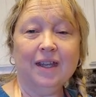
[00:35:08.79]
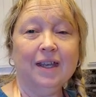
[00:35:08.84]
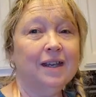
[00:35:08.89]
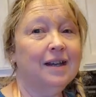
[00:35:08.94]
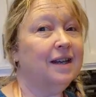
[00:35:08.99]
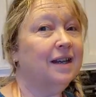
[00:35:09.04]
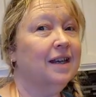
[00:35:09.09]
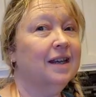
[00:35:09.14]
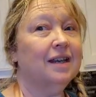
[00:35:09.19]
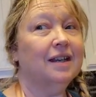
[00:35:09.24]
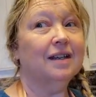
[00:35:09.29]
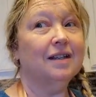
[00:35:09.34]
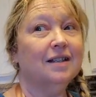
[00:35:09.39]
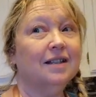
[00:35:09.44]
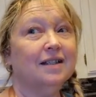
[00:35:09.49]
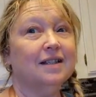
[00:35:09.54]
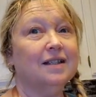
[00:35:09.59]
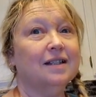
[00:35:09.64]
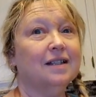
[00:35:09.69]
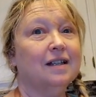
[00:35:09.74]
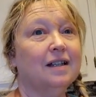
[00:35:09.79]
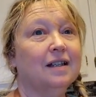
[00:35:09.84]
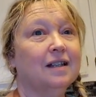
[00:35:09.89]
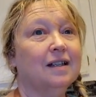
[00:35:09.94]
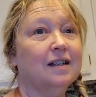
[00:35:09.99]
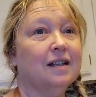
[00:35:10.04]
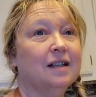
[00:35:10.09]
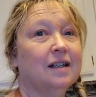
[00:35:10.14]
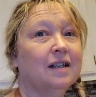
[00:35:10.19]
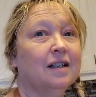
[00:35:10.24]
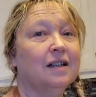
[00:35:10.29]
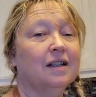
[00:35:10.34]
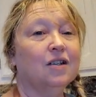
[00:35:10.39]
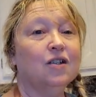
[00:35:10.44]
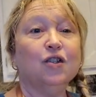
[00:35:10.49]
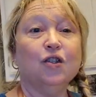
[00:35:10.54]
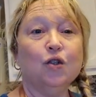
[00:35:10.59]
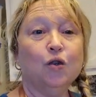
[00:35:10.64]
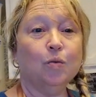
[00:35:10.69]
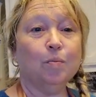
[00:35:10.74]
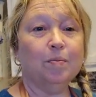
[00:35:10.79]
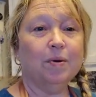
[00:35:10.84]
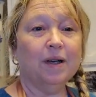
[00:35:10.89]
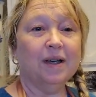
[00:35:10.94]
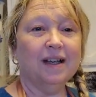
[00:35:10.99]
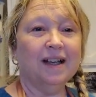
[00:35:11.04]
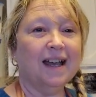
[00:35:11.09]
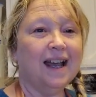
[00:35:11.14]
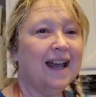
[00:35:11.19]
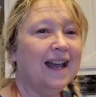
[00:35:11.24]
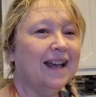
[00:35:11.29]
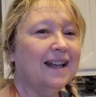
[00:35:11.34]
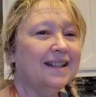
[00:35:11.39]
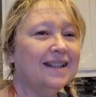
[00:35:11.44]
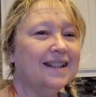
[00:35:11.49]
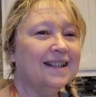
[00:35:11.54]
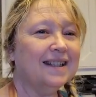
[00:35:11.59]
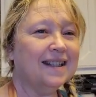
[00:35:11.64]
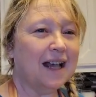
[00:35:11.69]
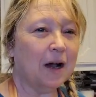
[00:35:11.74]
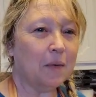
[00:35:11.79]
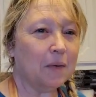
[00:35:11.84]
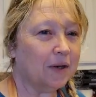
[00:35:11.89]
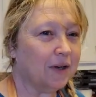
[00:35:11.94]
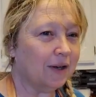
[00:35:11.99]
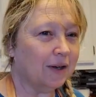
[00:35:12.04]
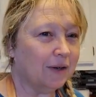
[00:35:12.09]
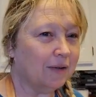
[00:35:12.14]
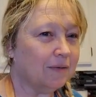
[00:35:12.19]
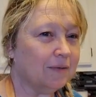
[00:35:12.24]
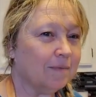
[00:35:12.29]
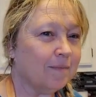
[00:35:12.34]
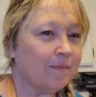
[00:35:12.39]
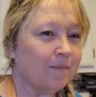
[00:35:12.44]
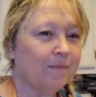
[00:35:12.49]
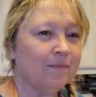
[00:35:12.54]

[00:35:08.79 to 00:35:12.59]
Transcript: it is soup and sourdough